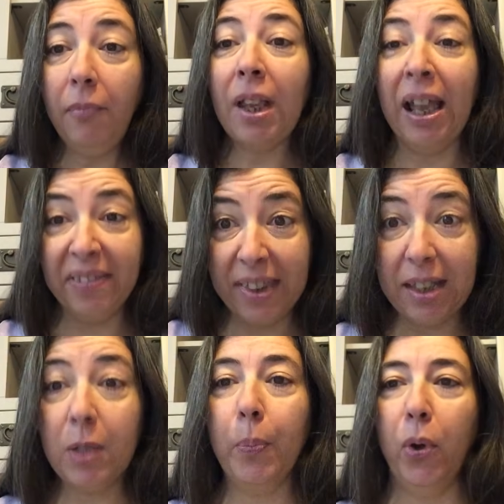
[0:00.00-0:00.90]
At
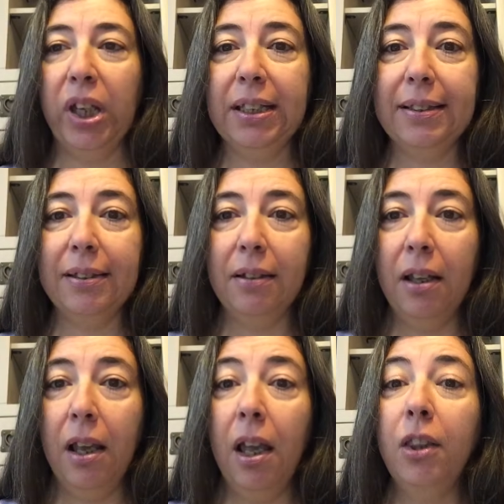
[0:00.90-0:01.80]
this point,
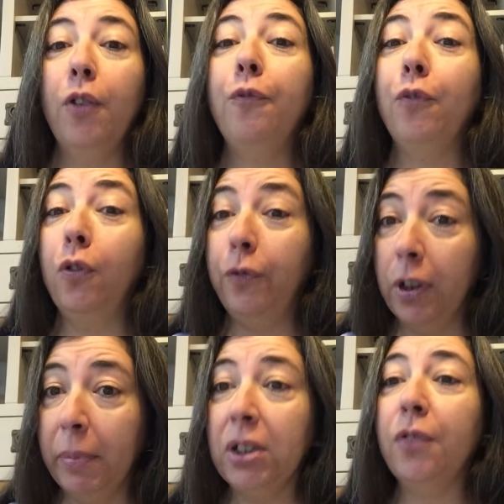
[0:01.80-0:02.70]
the
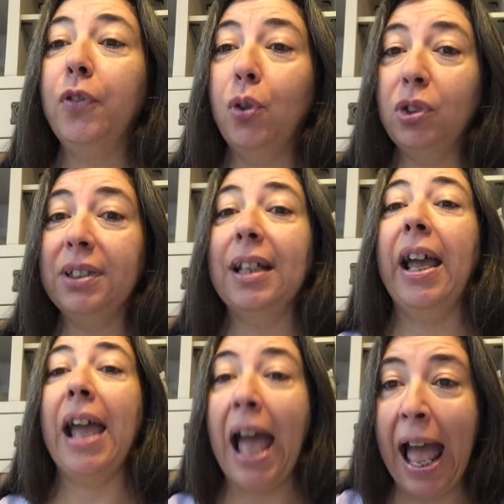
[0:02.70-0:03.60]
fulfillment of your
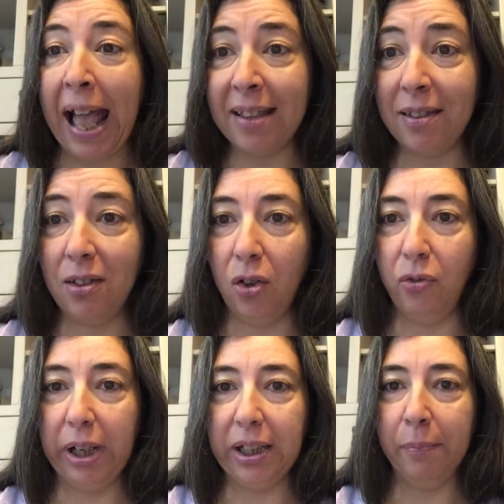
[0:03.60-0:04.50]
desire has
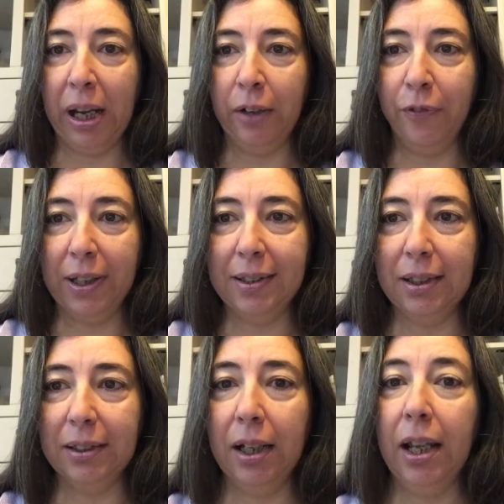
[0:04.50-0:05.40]
already
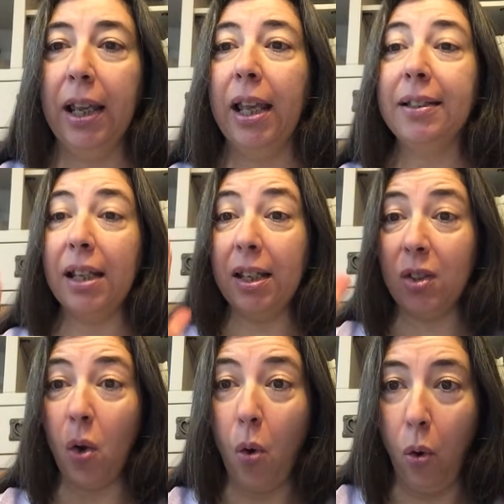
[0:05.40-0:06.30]
manifested. It
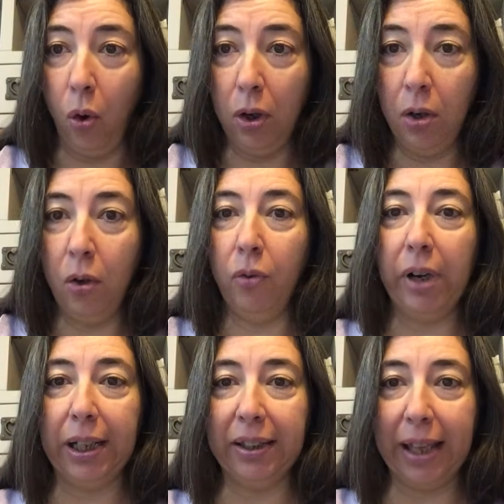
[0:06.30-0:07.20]
is all
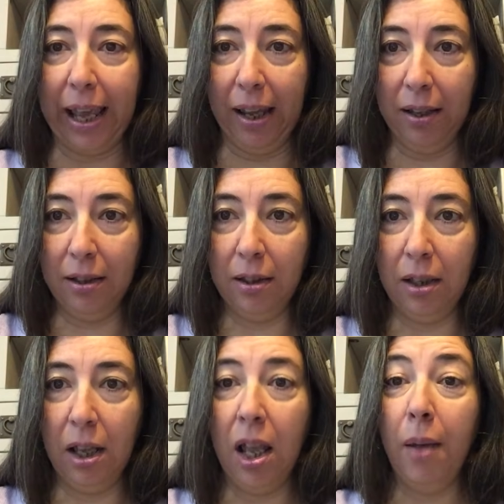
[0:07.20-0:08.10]
already there.
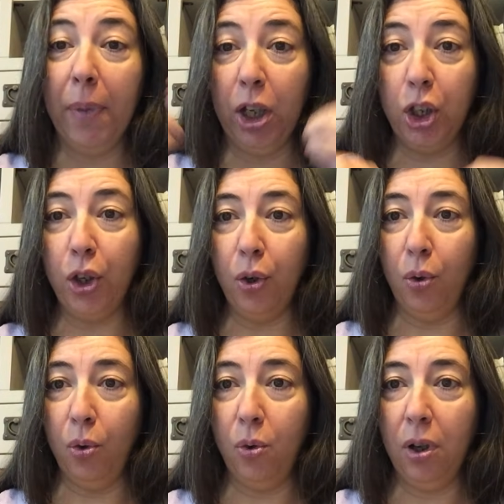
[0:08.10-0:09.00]
But
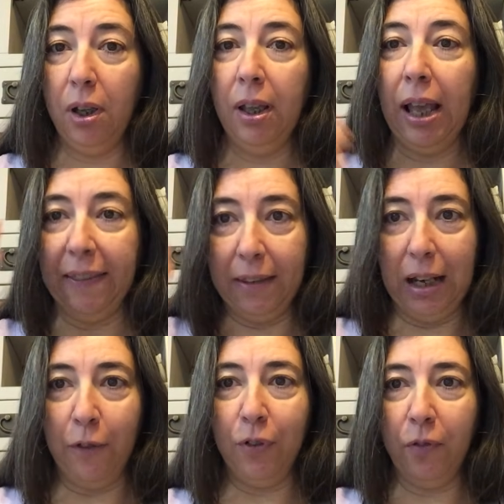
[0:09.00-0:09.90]
you, at the
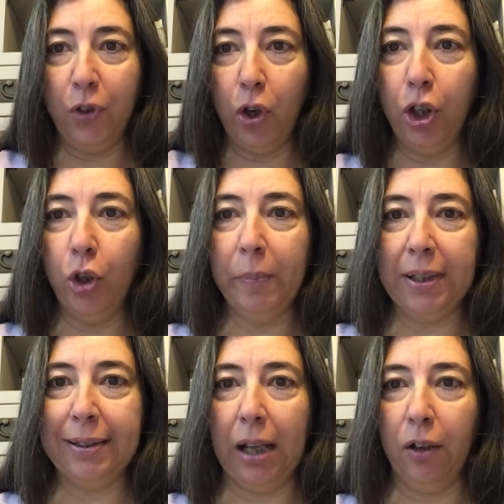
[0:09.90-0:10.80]
level of your human
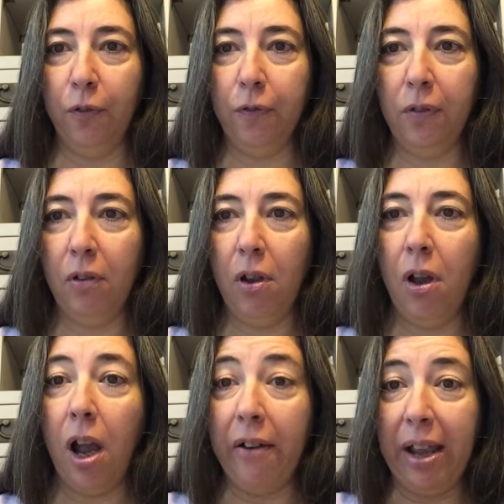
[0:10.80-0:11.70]
self,
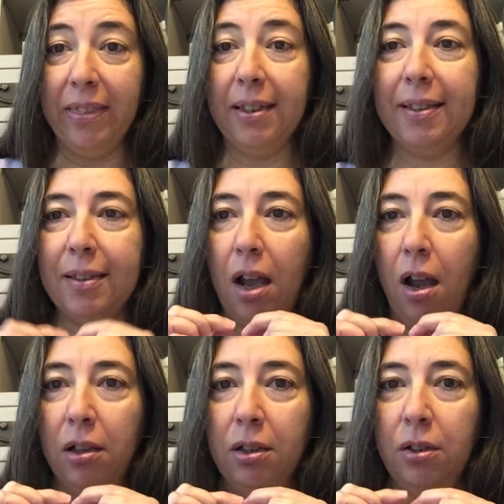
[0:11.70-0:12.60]
are at the
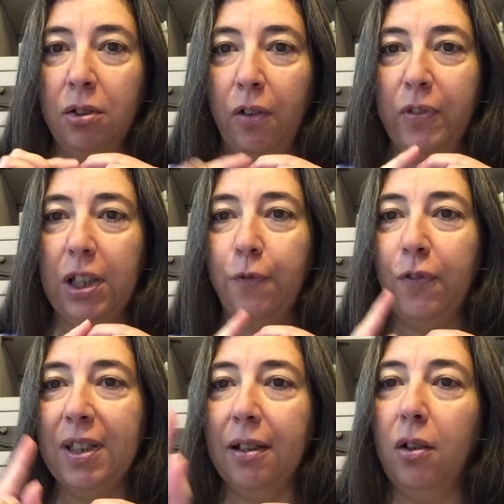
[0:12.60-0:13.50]
start of this
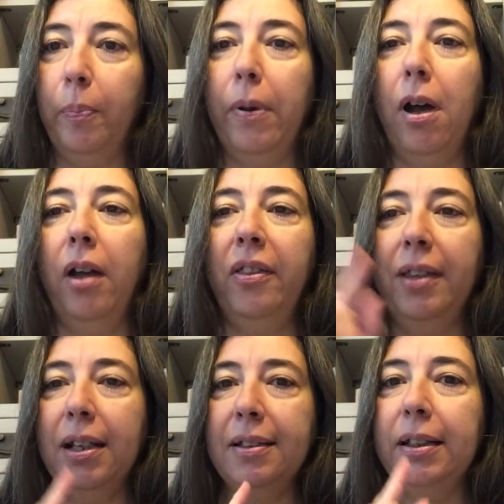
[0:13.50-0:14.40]
physical path
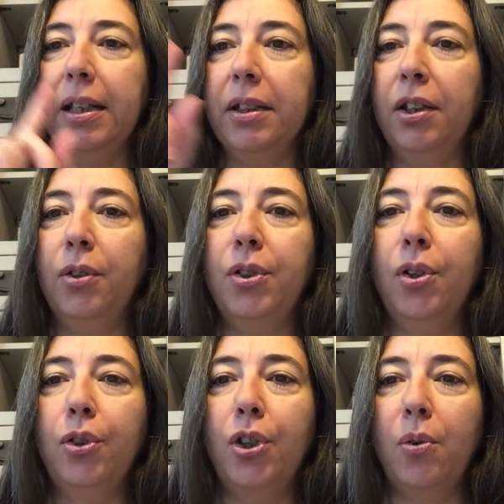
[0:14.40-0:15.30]
that is leading you to
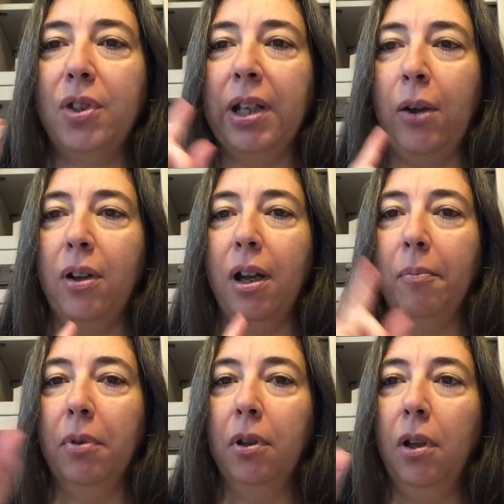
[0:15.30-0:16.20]
your chosen outcome.
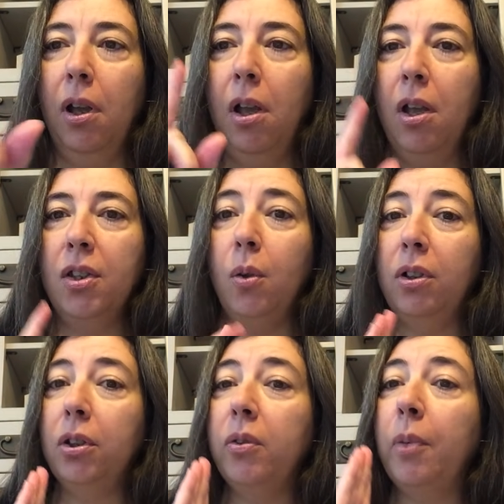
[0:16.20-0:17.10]
So
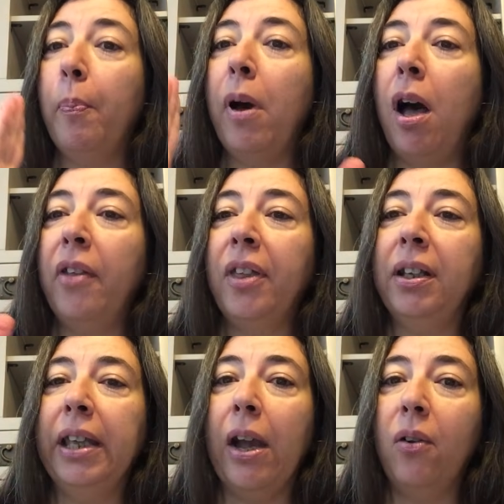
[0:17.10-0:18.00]
although the path and
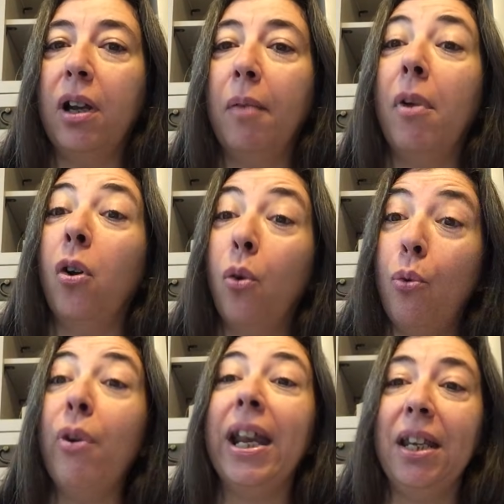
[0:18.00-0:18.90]
the outcome are
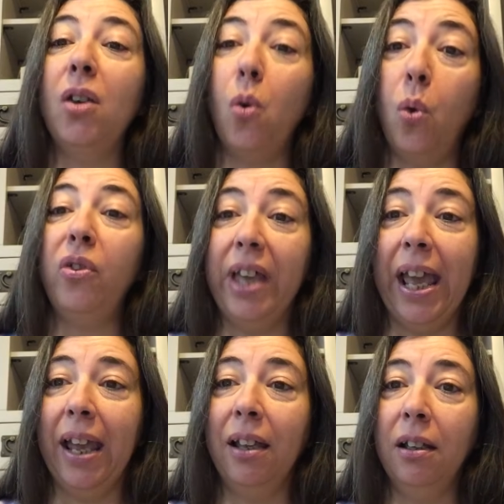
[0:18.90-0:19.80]
already all
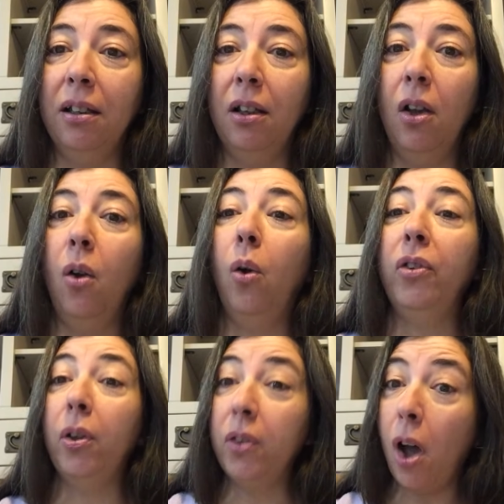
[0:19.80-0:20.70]
there,
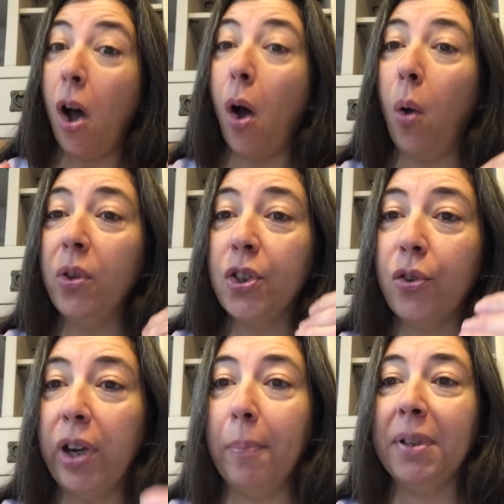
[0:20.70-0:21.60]
although the whole
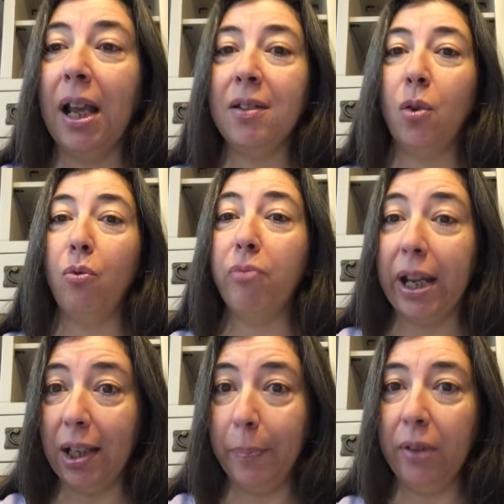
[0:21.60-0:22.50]
script has
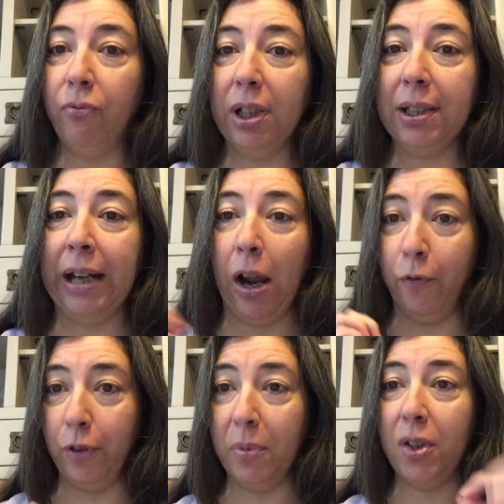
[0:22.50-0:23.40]
already been written out
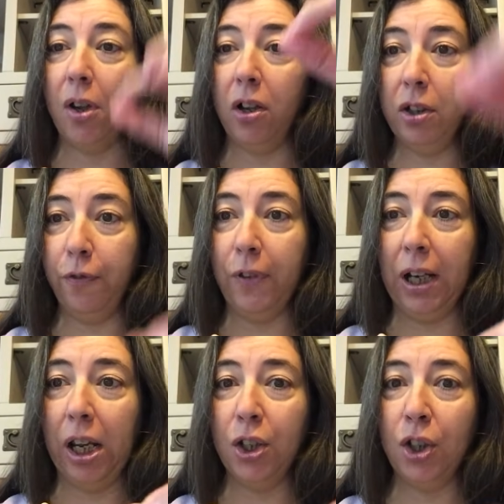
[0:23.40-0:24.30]
from start to
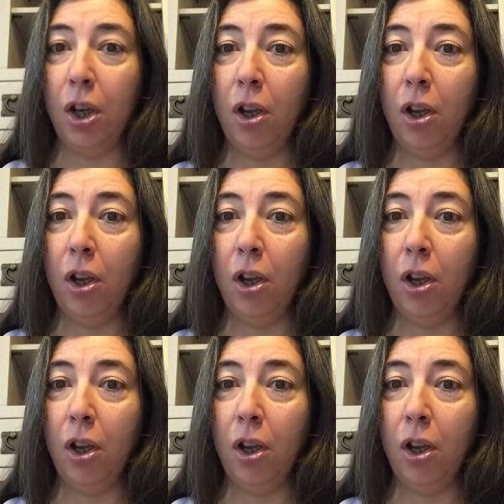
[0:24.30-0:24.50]
finish,